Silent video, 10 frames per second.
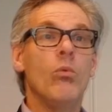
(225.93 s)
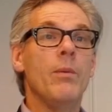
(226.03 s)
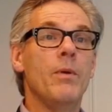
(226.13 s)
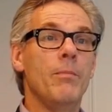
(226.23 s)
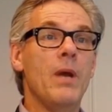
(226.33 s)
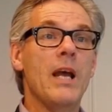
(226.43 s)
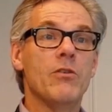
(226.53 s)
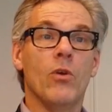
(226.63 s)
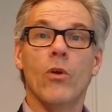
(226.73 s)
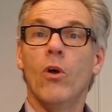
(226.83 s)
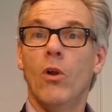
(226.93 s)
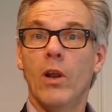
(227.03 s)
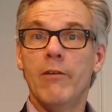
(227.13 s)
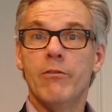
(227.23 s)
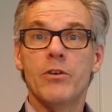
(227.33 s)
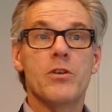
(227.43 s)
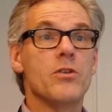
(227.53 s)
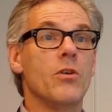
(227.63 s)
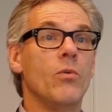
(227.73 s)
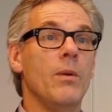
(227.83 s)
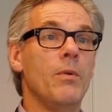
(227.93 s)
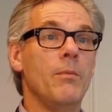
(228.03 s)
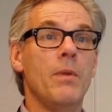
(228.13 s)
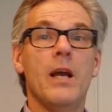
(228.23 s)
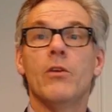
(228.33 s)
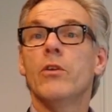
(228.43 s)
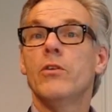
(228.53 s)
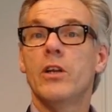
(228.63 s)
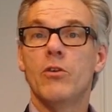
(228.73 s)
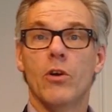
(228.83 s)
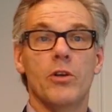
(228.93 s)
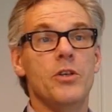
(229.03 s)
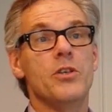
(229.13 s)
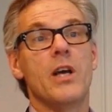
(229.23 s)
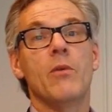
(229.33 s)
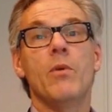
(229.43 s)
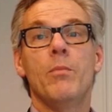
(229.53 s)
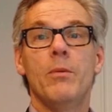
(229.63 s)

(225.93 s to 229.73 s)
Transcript: We prepared on all levels, so we prepared on the technology side,